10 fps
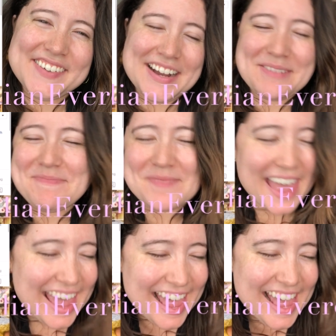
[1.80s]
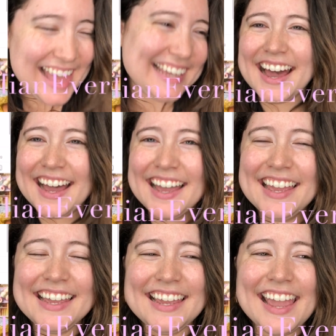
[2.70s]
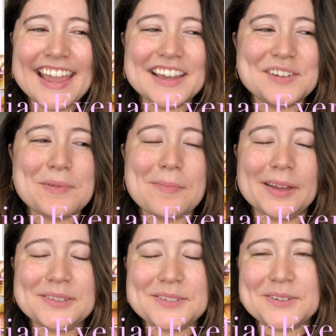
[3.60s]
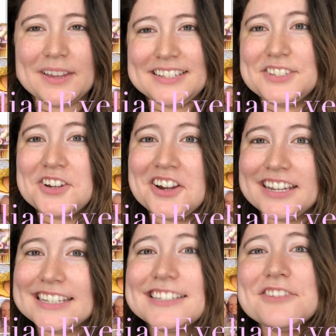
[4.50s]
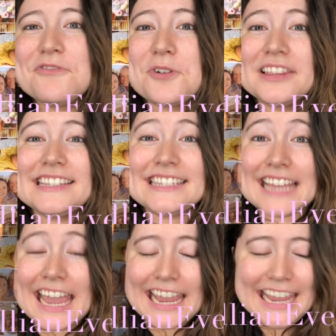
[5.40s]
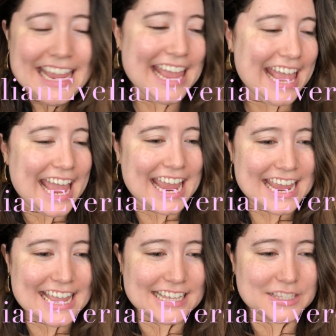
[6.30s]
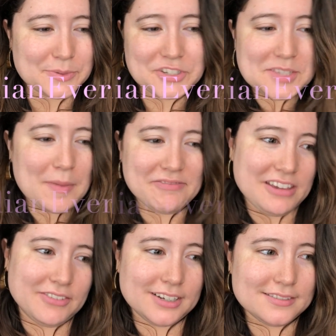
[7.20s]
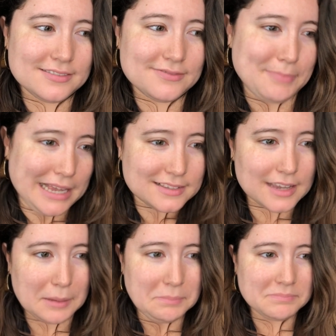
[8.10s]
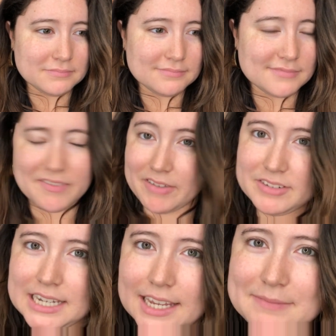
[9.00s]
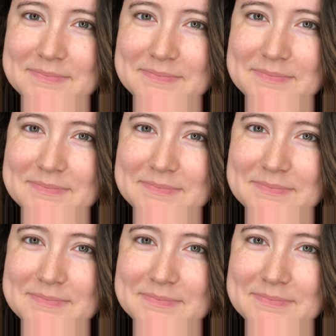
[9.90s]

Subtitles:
welcome back. I am about to head to Target for the day, and which is my favorite pastime of every day.